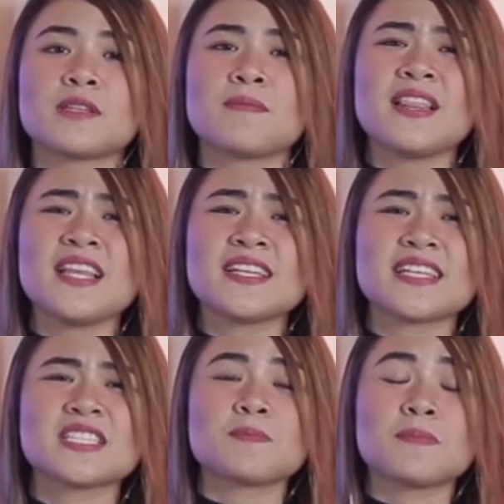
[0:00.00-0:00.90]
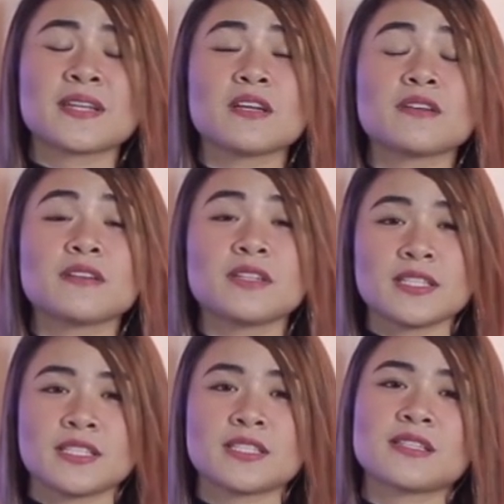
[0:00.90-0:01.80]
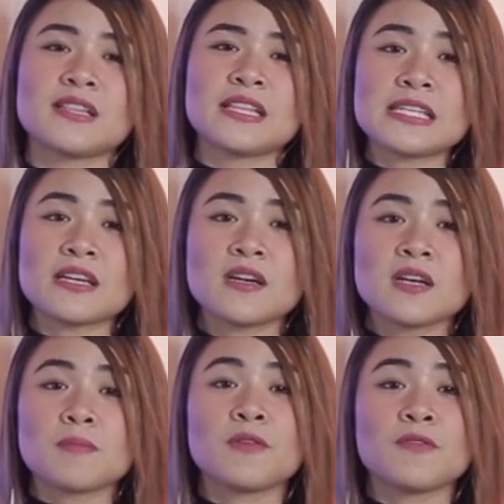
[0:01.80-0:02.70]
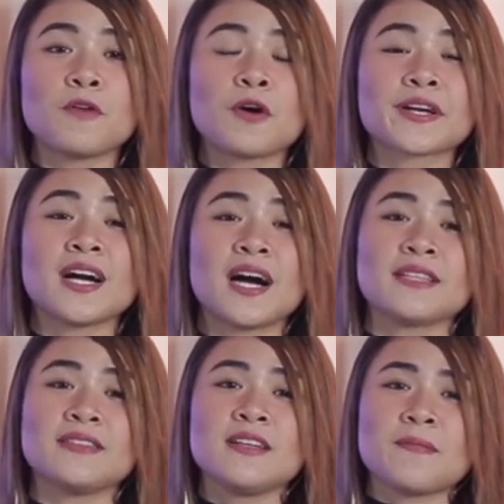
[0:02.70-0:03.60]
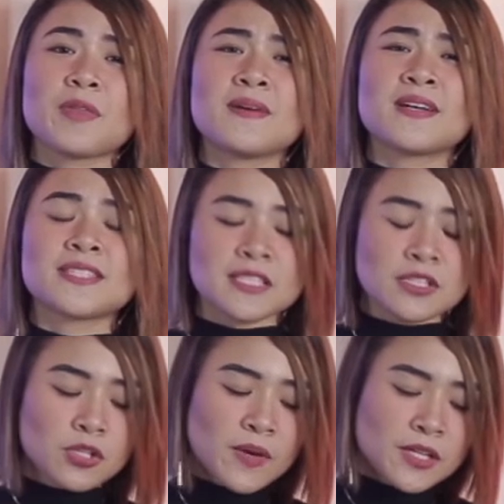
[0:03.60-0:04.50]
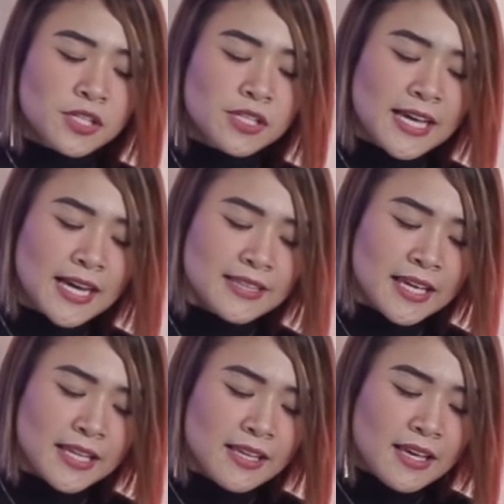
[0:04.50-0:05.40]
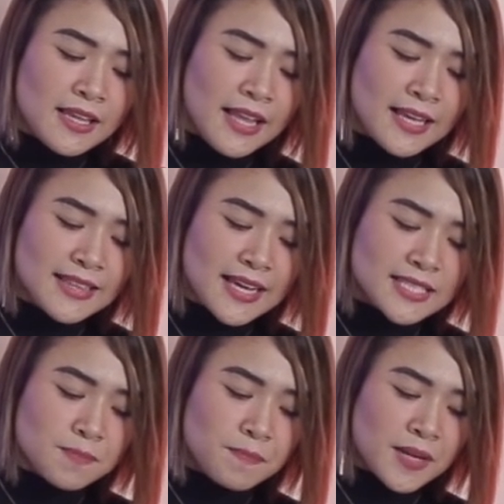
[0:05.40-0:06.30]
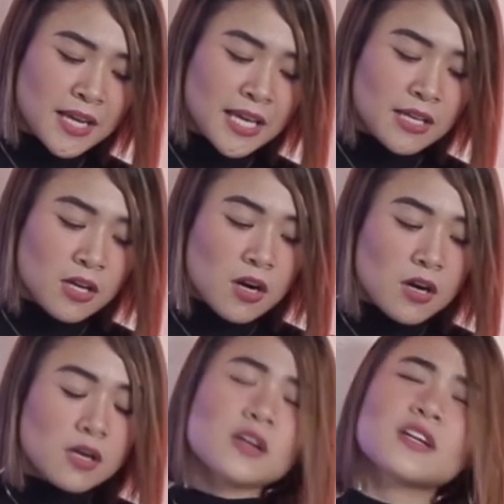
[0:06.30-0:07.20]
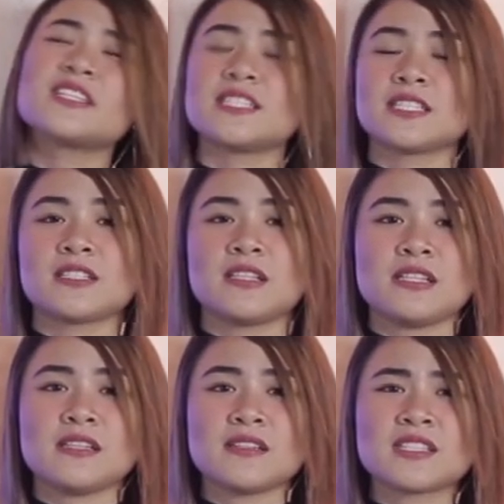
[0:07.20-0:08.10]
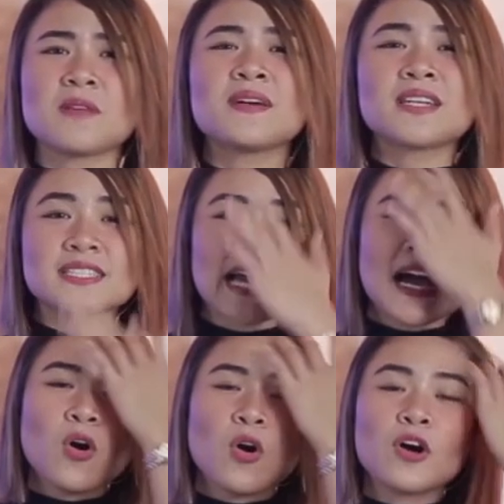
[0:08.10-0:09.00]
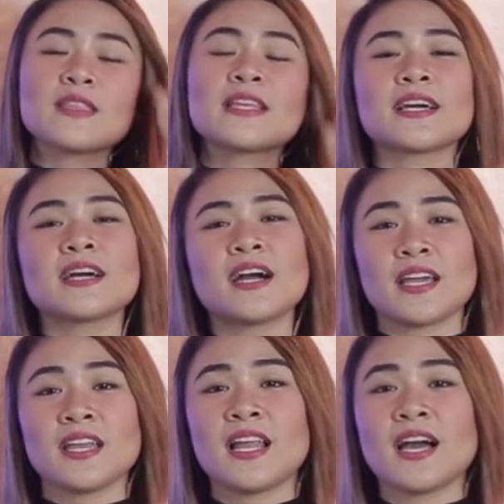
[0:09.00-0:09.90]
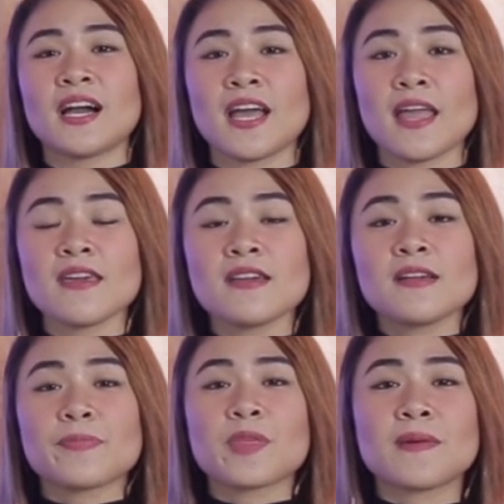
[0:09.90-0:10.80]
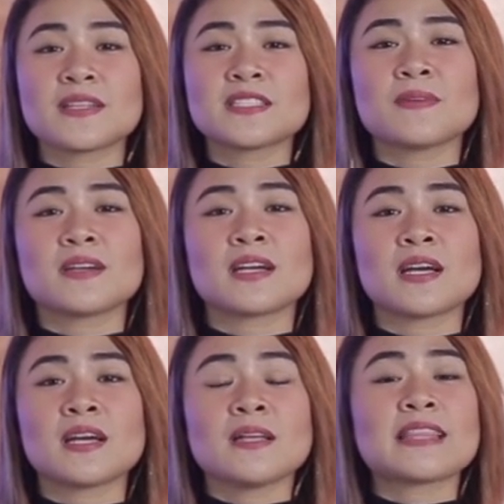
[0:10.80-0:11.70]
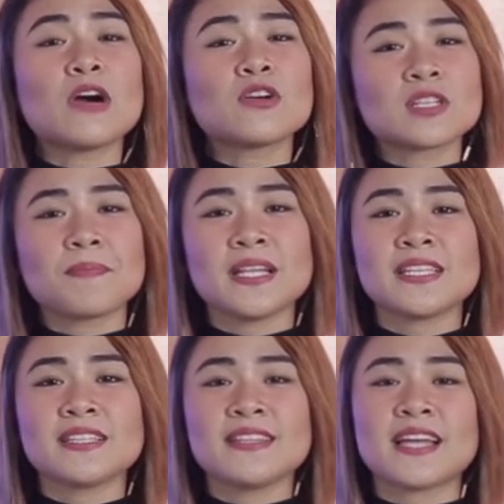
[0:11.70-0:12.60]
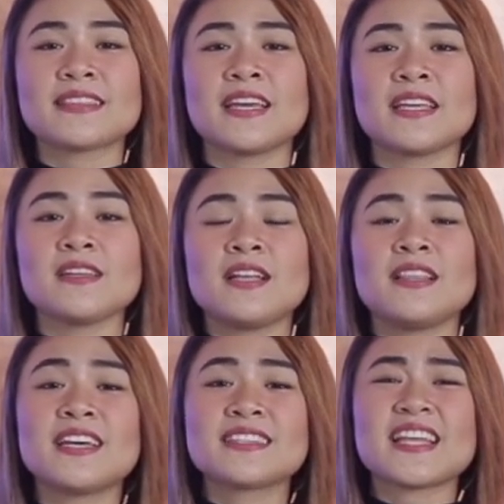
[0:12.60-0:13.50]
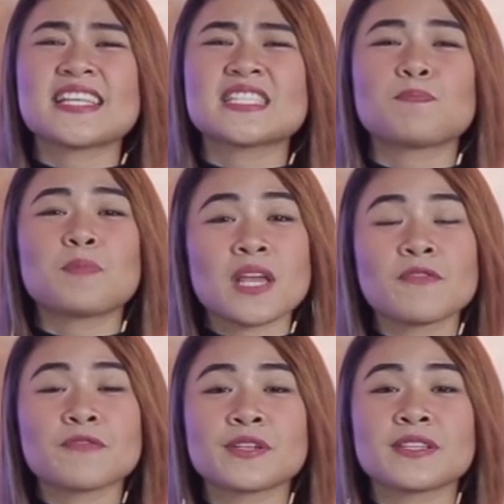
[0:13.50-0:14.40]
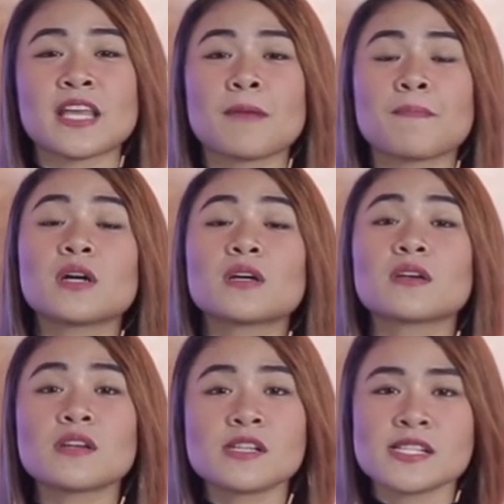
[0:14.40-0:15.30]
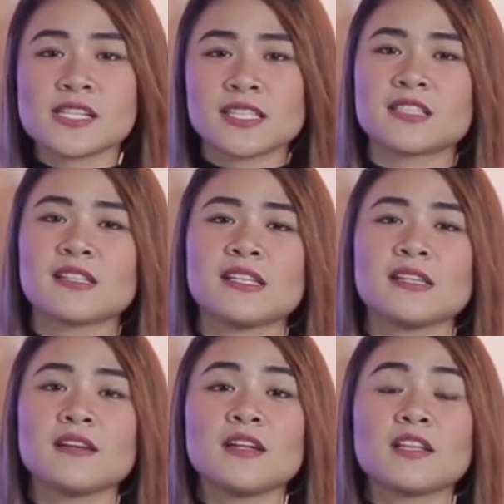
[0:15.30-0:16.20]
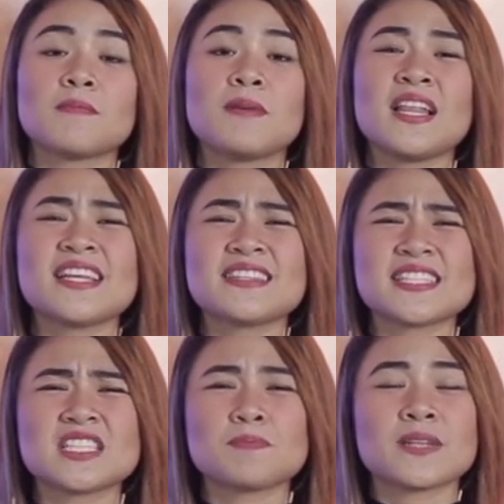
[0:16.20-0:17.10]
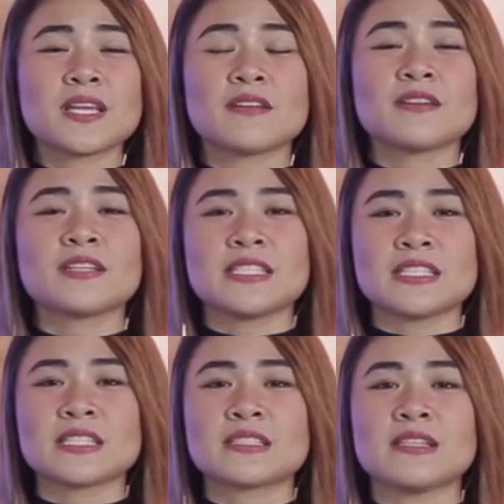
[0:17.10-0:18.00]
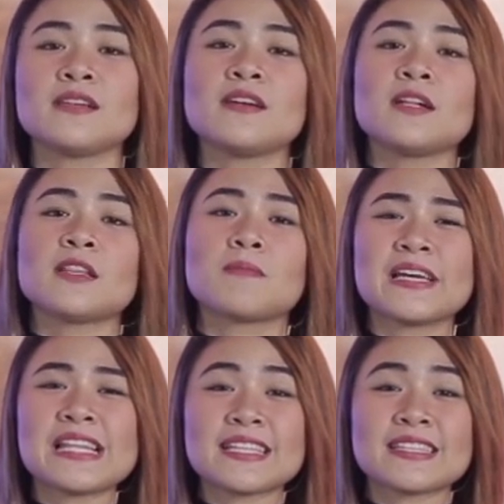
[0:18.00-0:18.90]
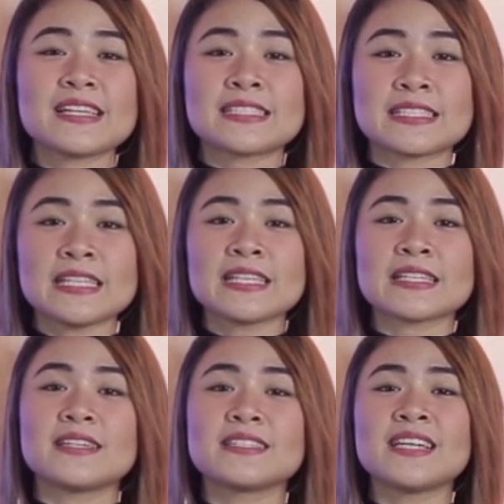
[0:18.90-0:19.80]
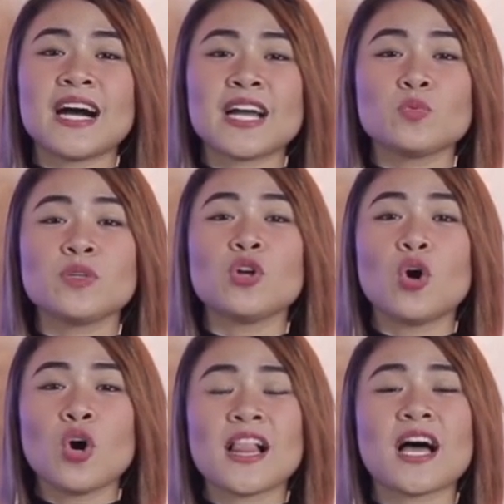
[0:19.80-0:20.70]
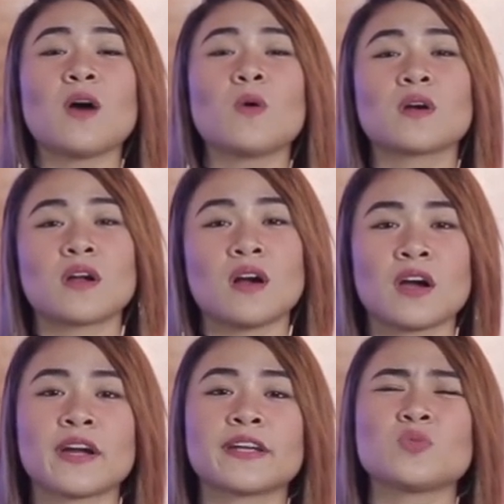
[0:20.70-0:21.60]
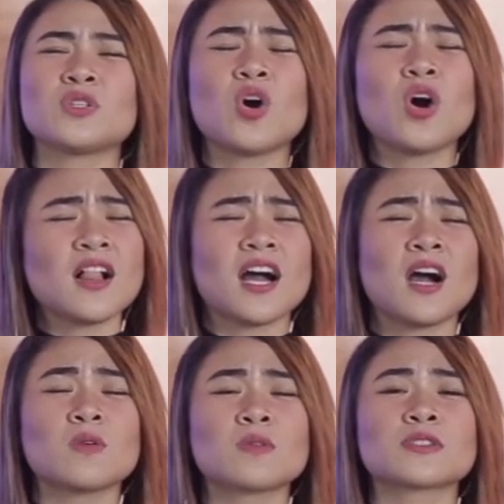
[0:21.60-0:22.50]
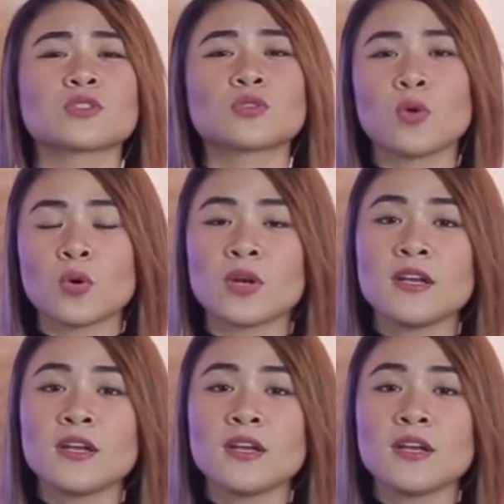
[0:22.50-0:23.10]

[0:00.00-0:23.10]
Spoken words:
Diba? Let us pray earnestly before God. Diba? Sa situation natin, let us pray earnestly. Sa mga tao na nangangailangan, diba? Sa mga tao sa paligid natin, let us pray for them earnestly. Diba? Let us pray earnestly. Diba? Let us seek God with all our heart, with all our soul.